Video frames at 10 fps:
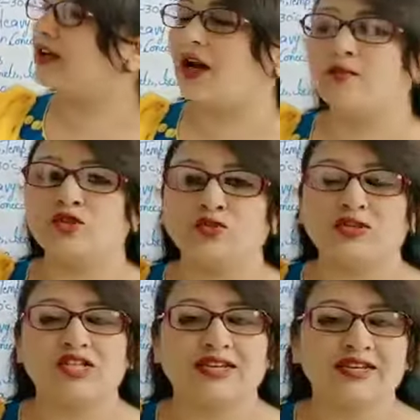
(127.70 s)
to the
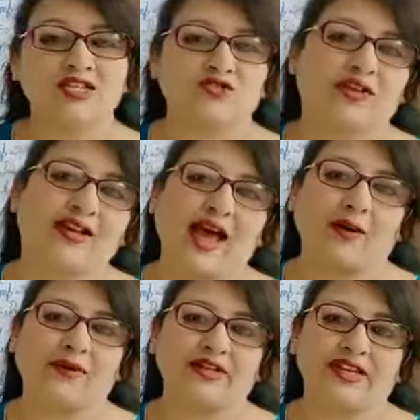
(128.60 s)
terrestrial
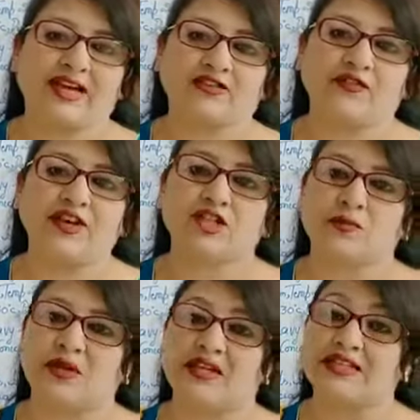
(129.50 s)
habitat, which
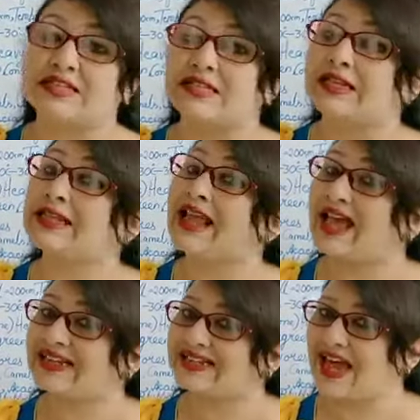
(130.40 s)
means the land
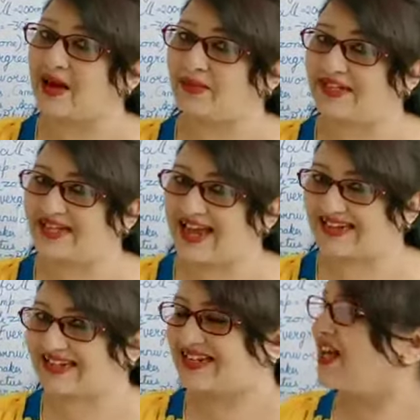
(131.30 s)
habitat.
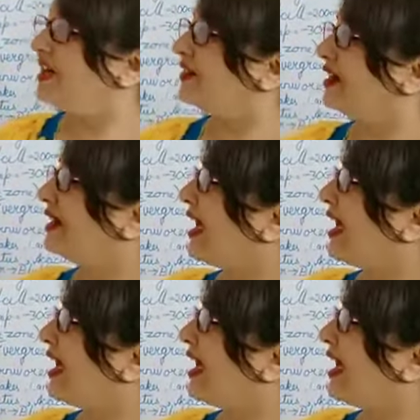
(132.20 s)
The land